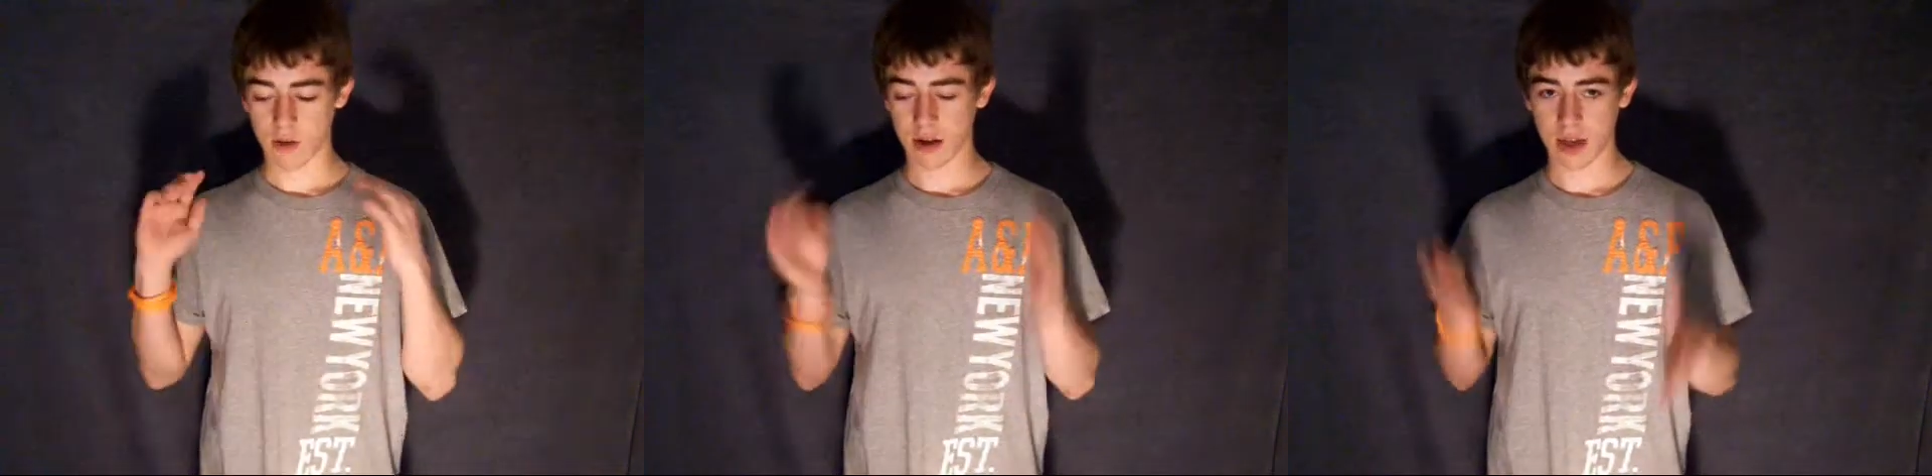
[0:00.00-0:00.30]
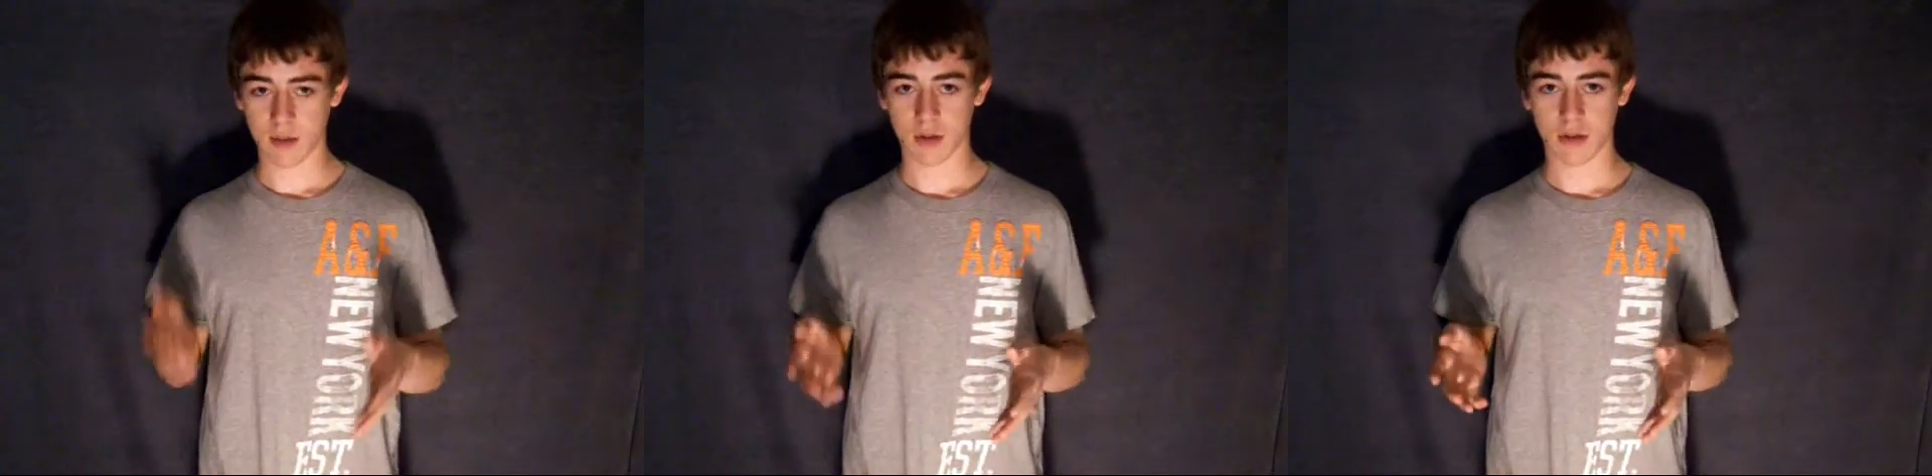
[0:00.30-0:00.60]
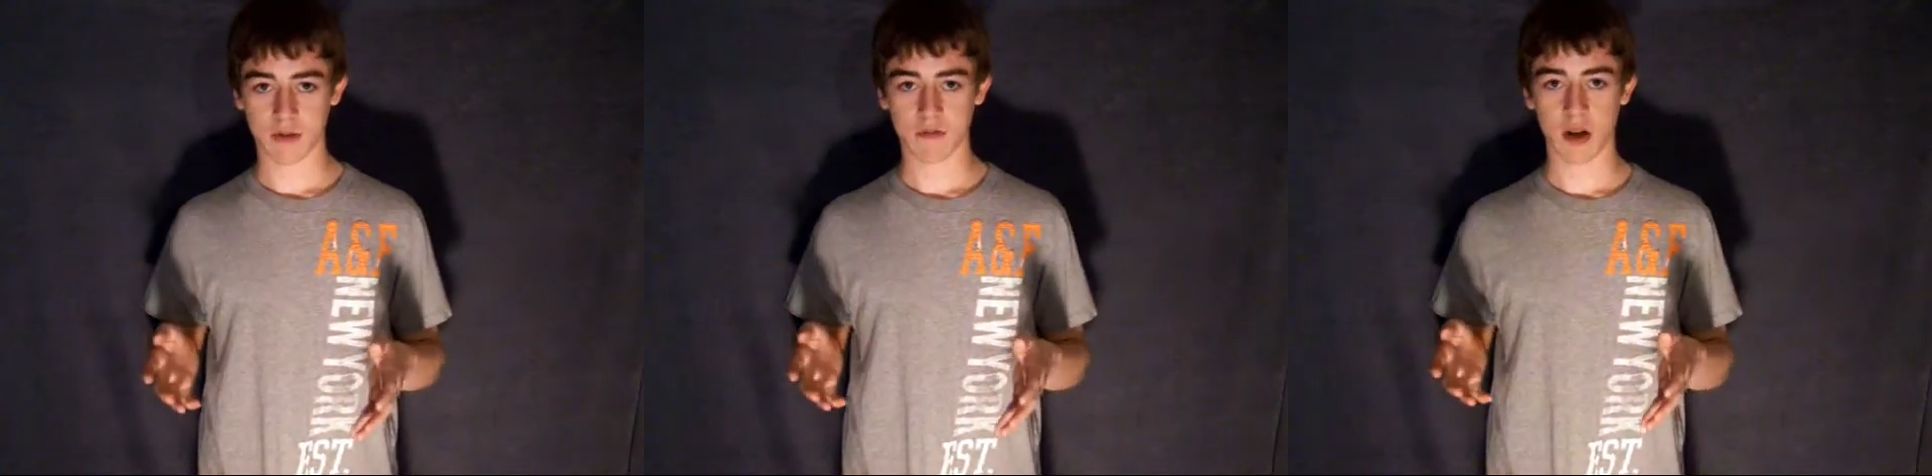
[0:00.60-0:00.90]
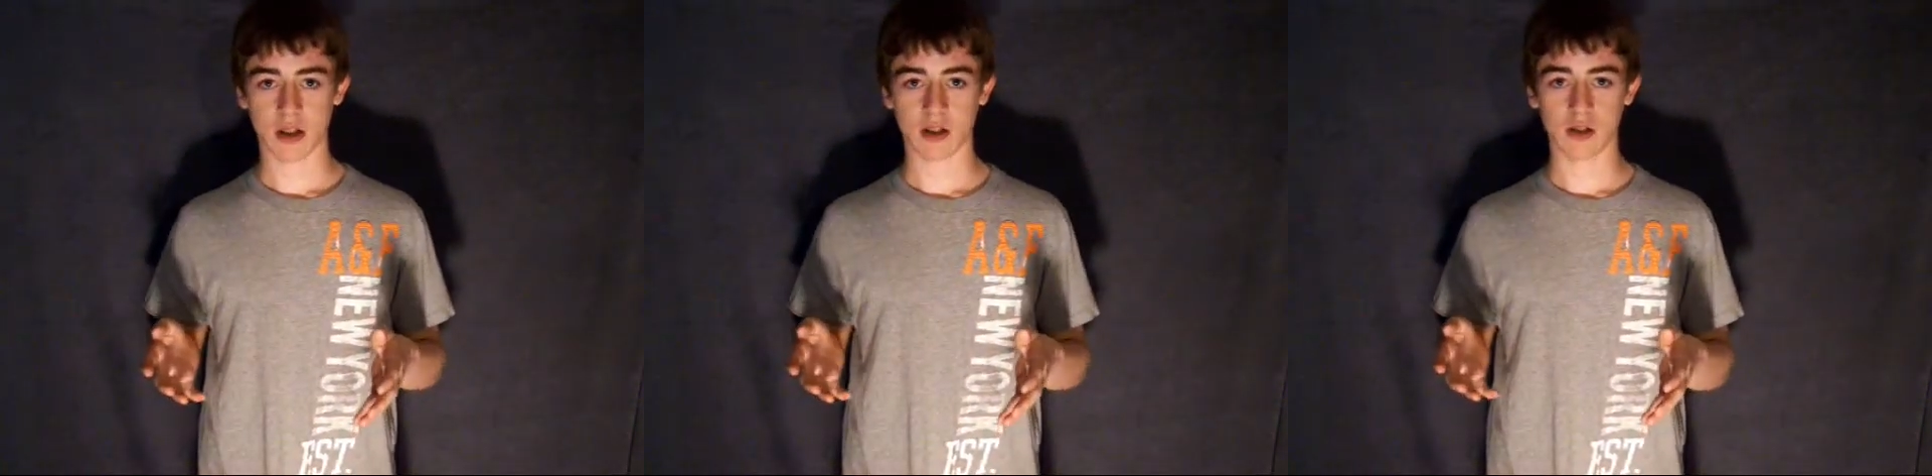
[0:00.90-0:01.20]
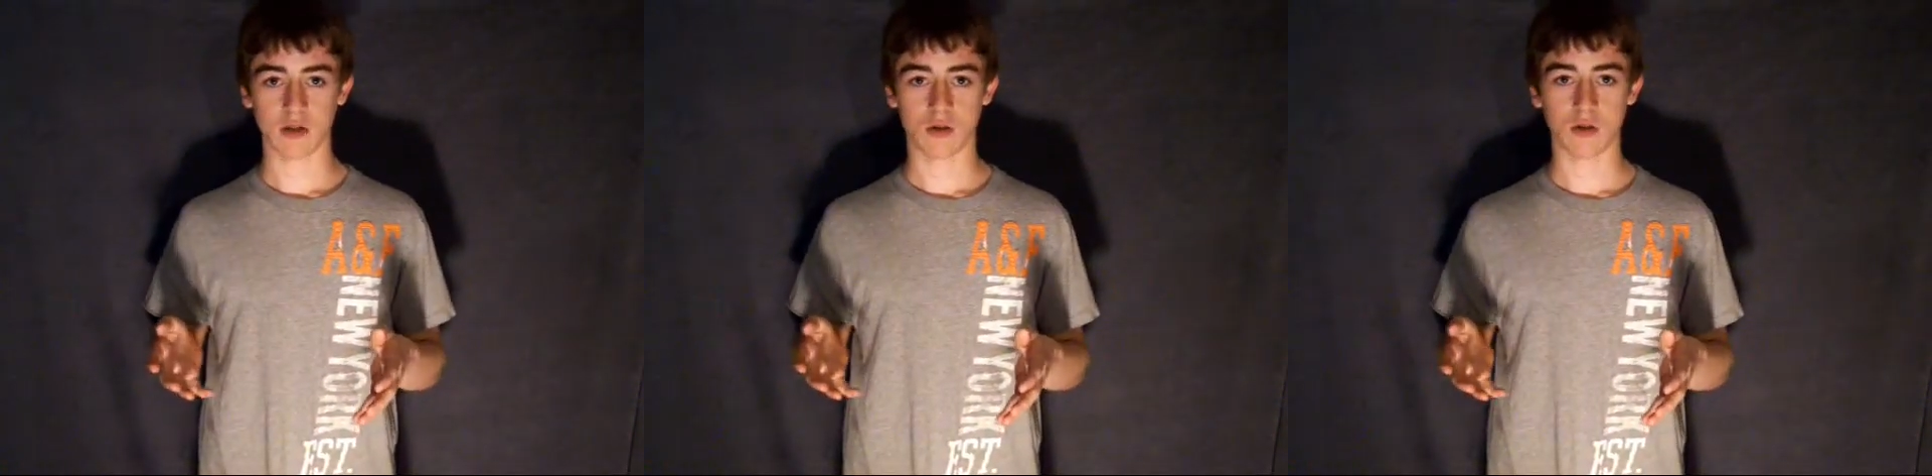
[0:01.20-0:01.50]
wow, I can't believe I forgot
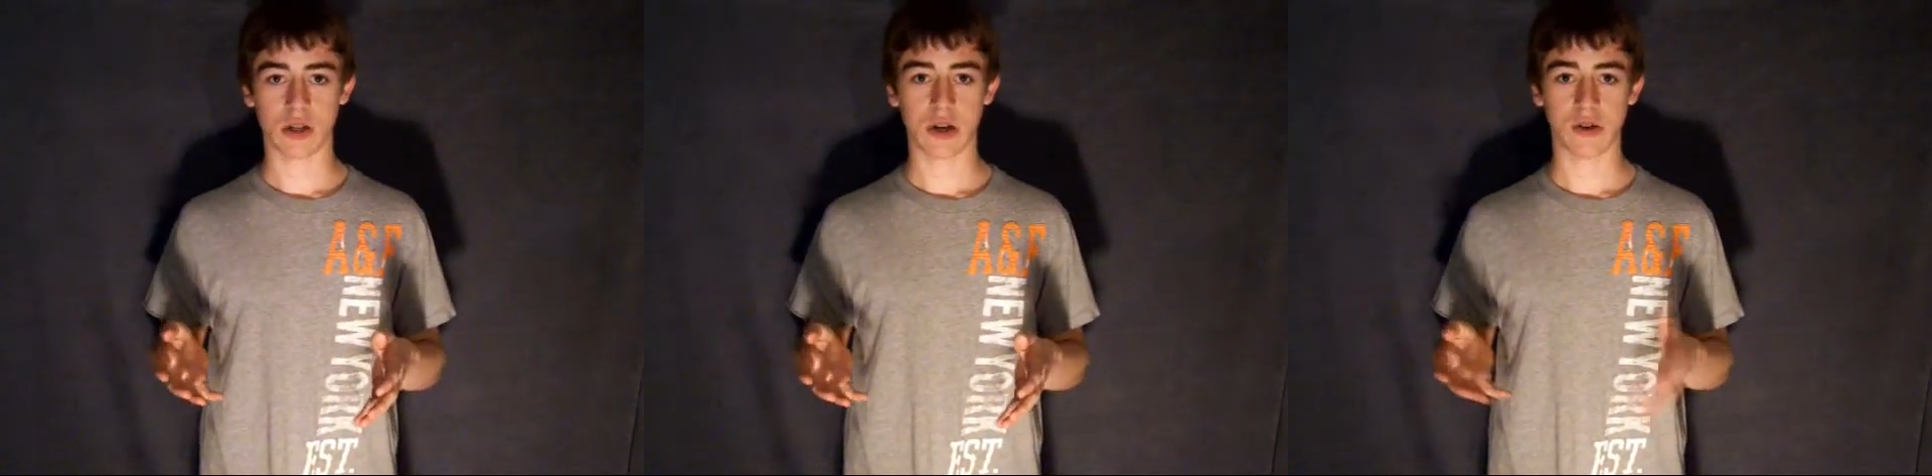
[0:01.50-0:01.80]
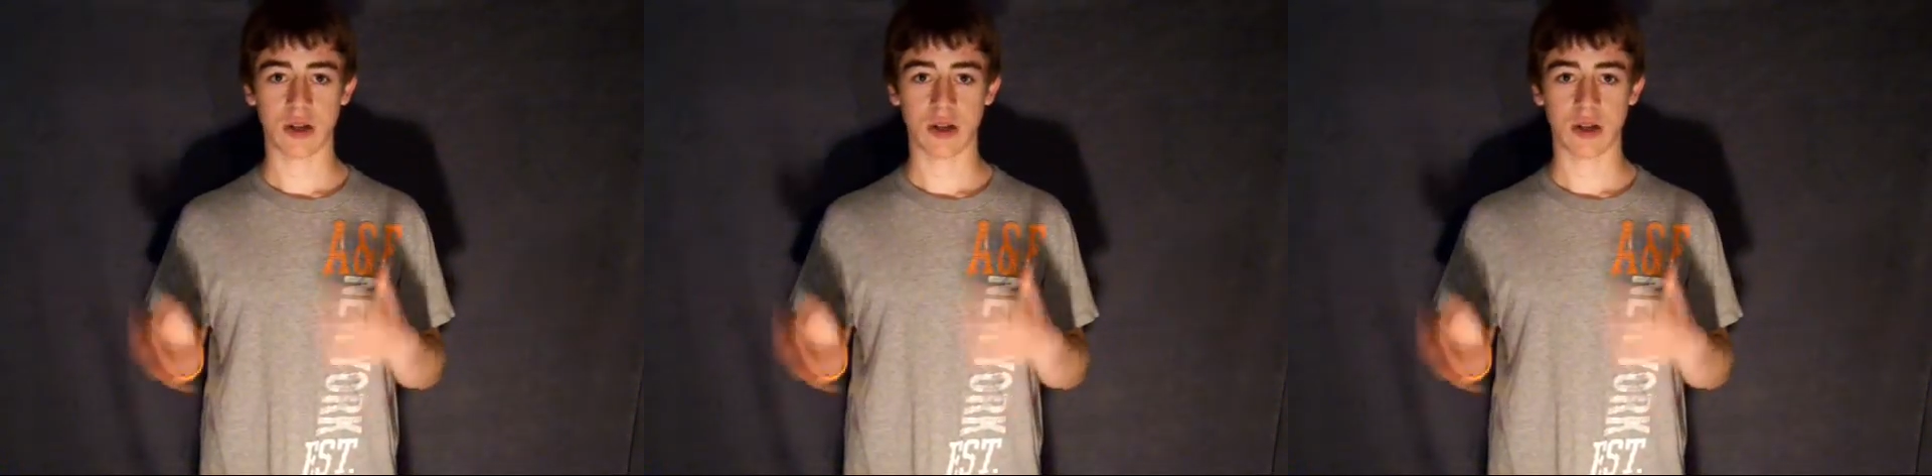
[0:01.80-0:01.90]
this YouTube video,